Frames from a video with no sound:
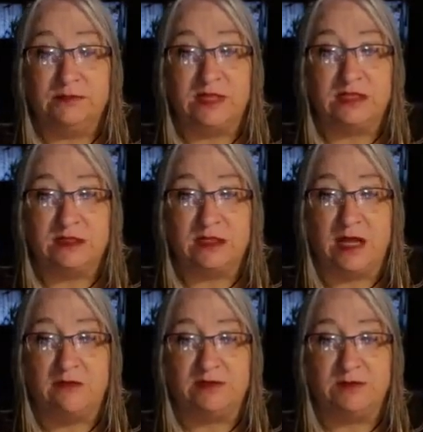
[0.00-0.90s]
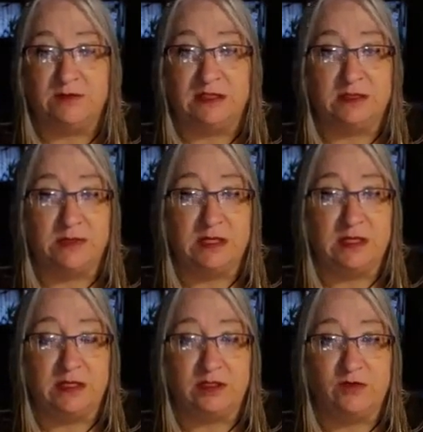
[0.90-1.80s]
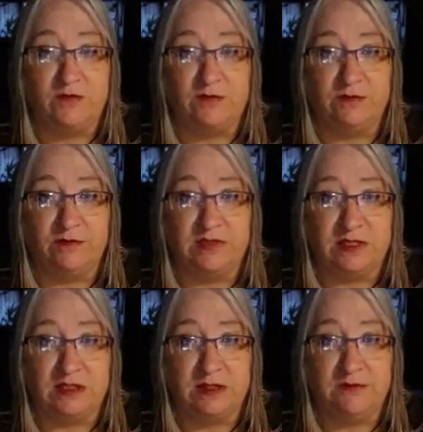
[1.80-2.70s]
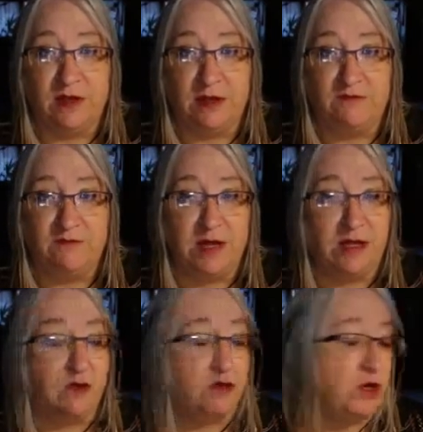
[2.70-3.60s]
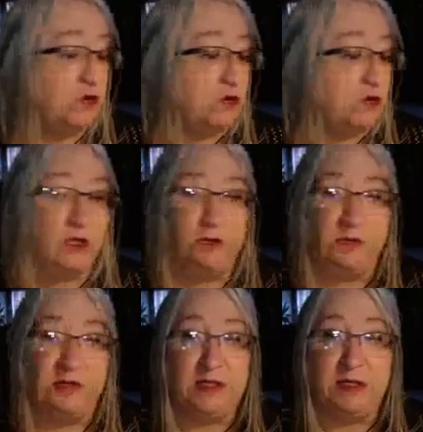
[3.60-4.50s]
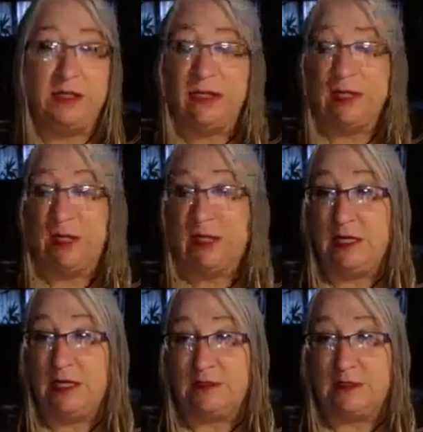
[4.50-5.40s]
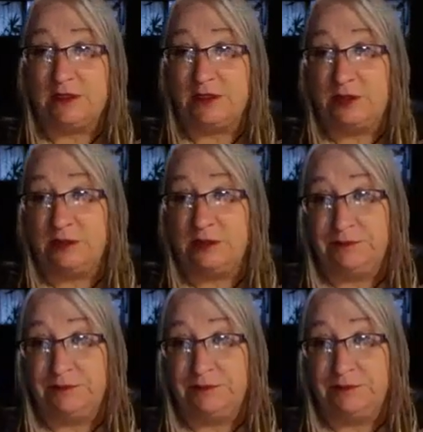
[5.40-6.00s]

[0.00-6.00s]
Doesn't have to be somebody that you physically have met or known. It could be any ancestor.